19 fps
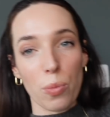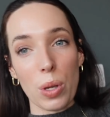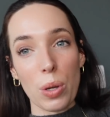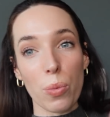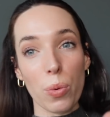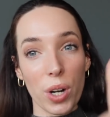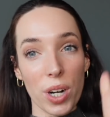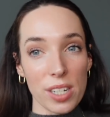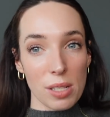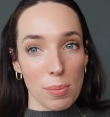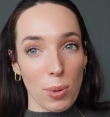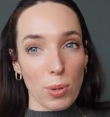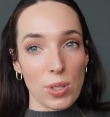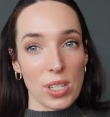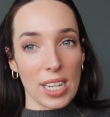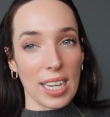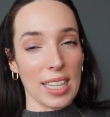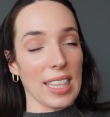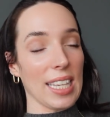We were supposed
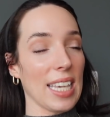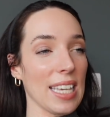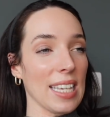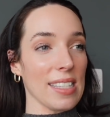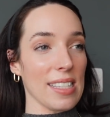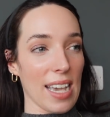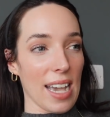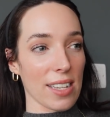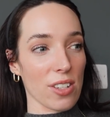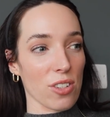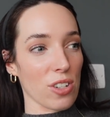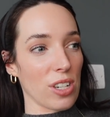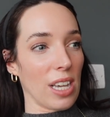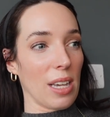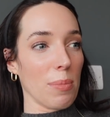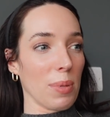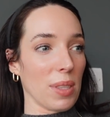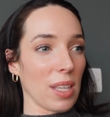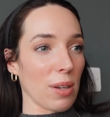to get the keys
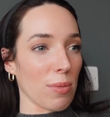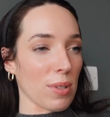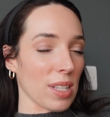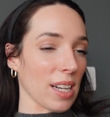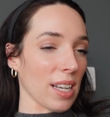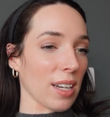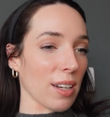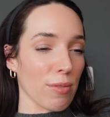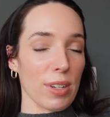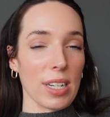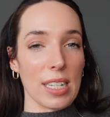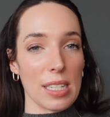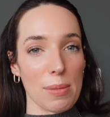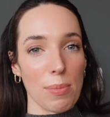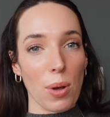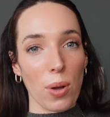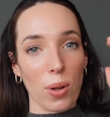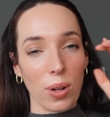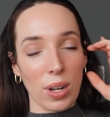yesterday, but there was like a really
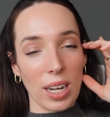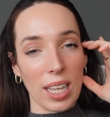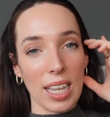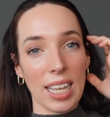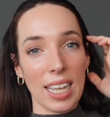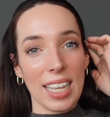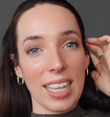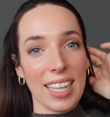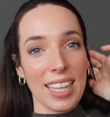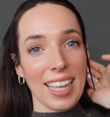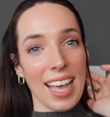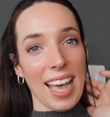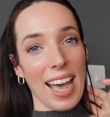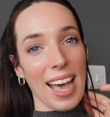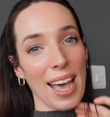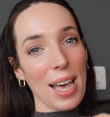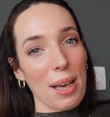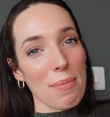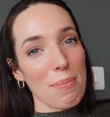small
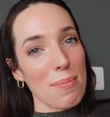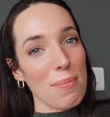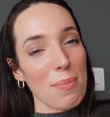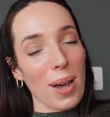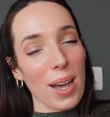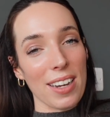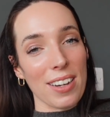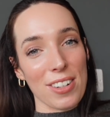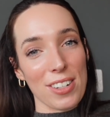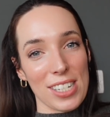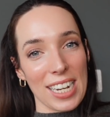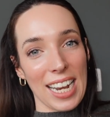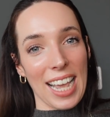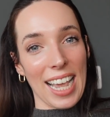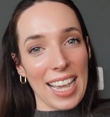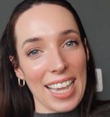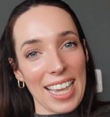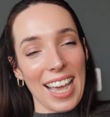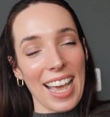minor
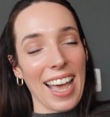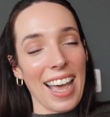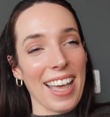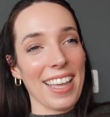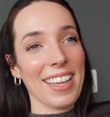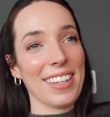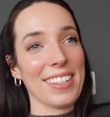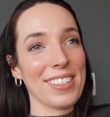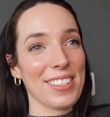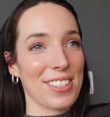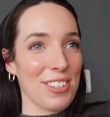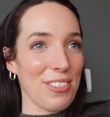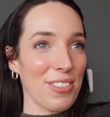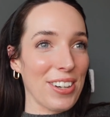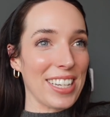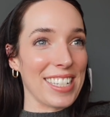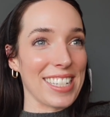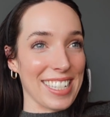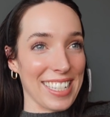delay and
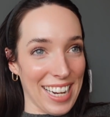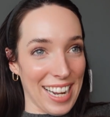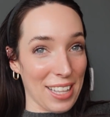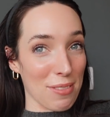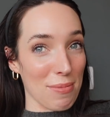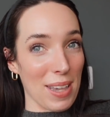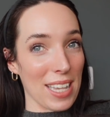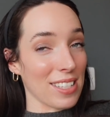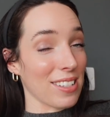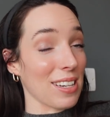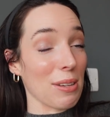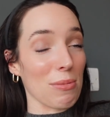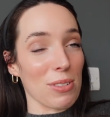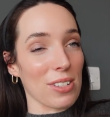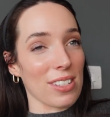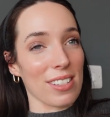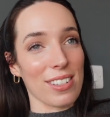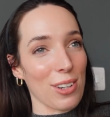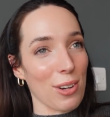we didn't get them yesterday,
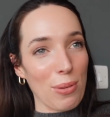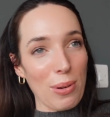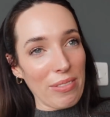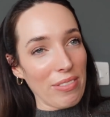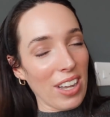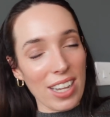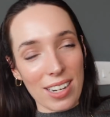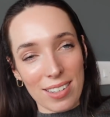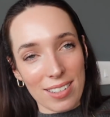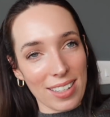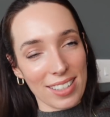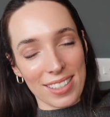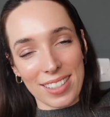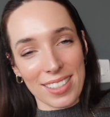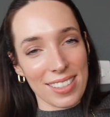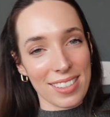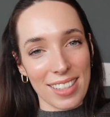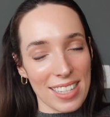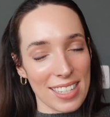which is totally fine.
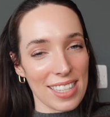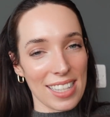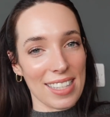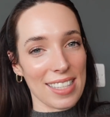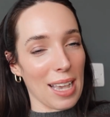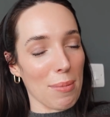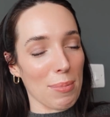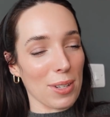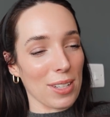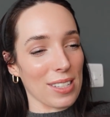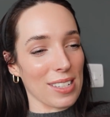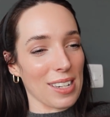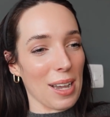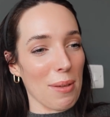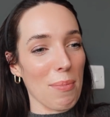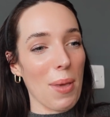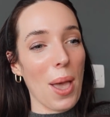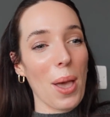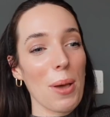These things happen all the
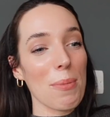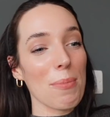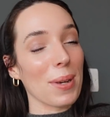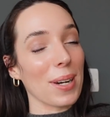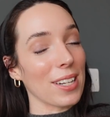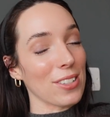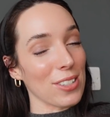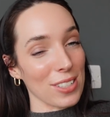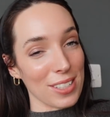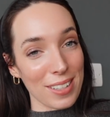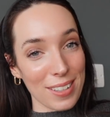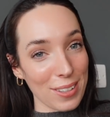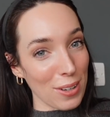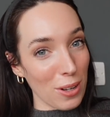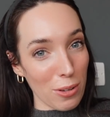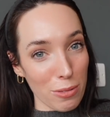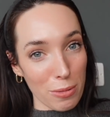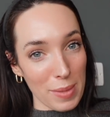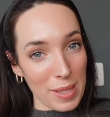time. But I just got a
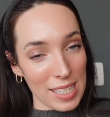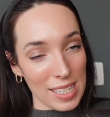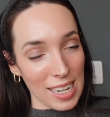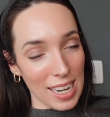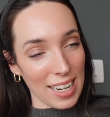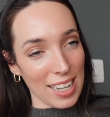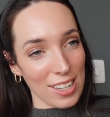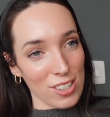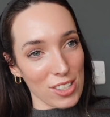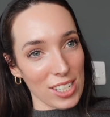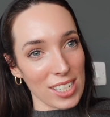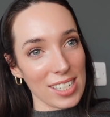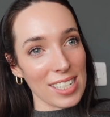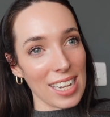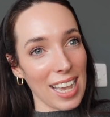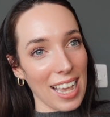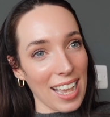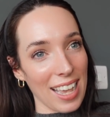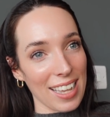call from the estate agent
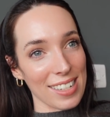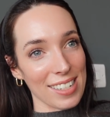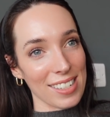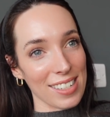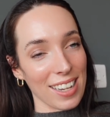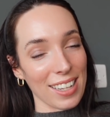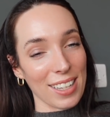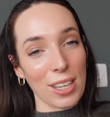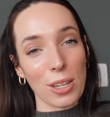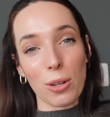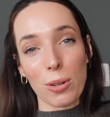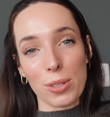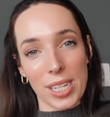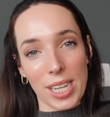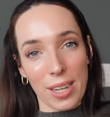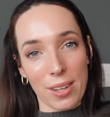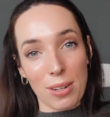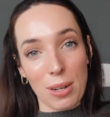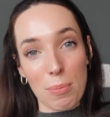and I can go
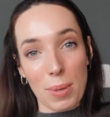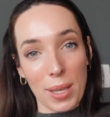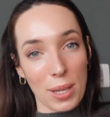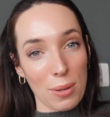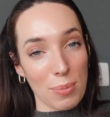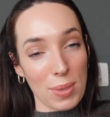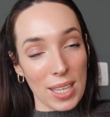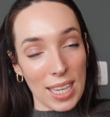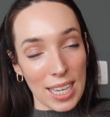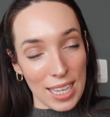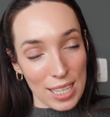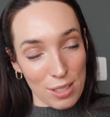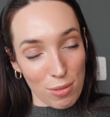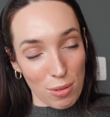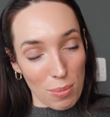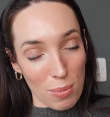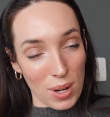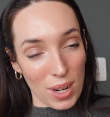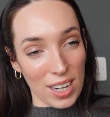down and pick up the keys
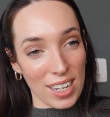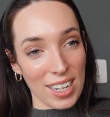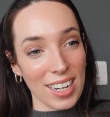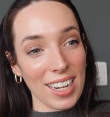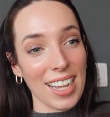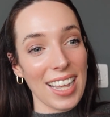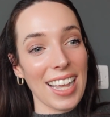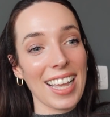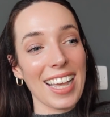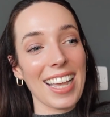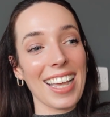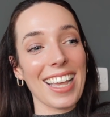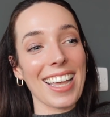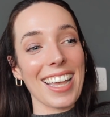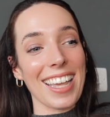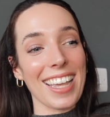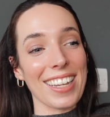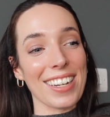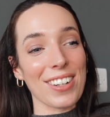from her
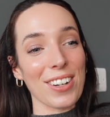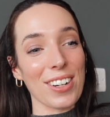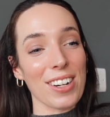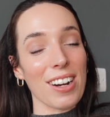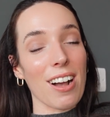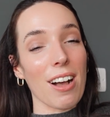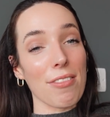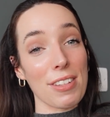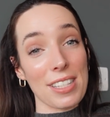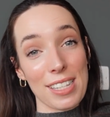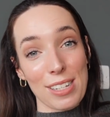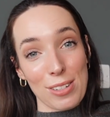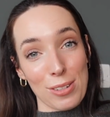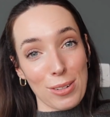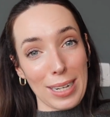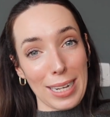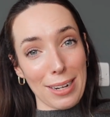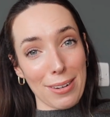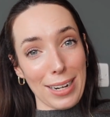in her office in
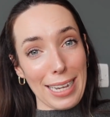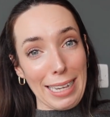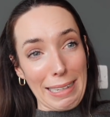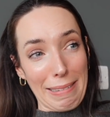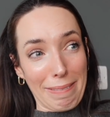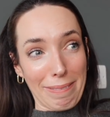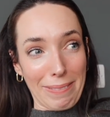Dunleary.